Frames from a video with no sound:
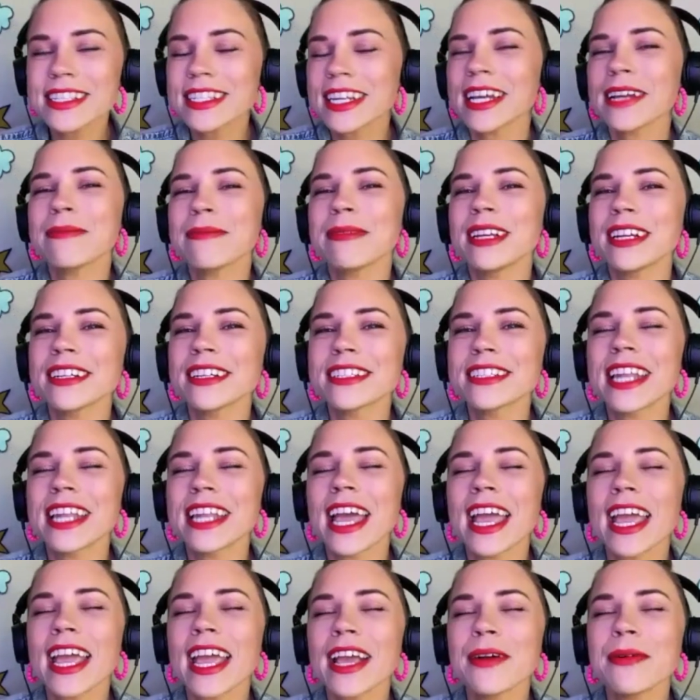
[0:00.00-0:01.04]
I'm here
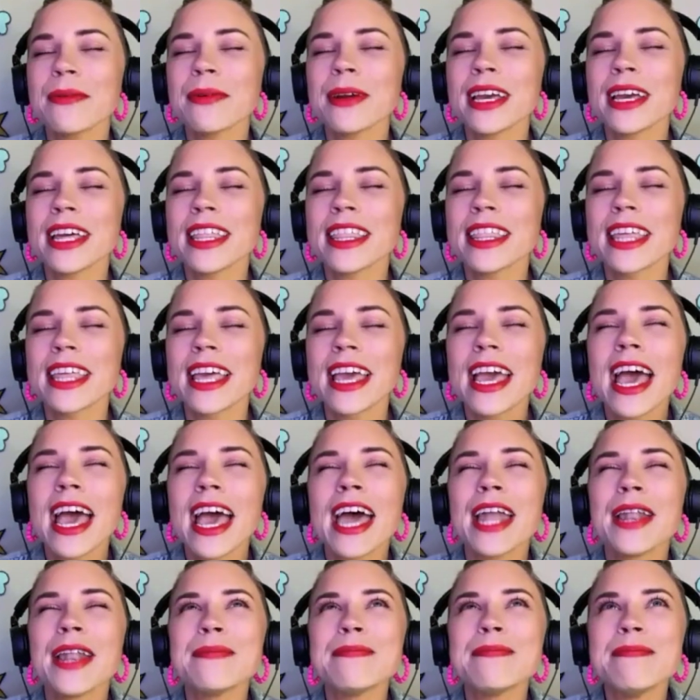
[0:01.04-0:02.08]
today with
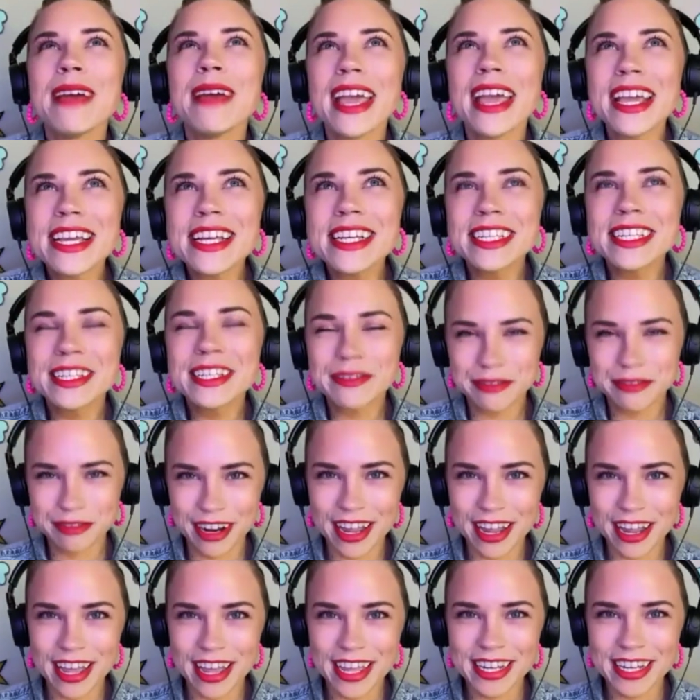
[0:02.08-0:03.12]
an amazing
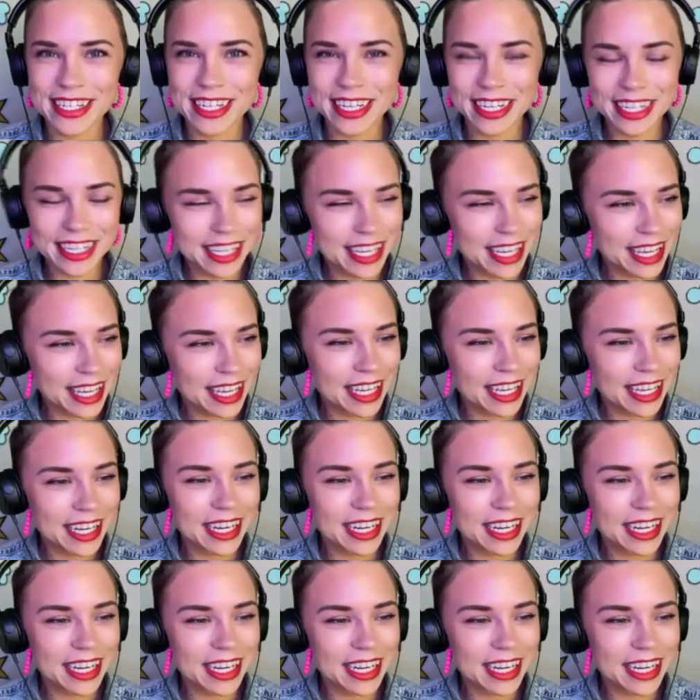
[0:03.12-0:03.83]
friend and kid,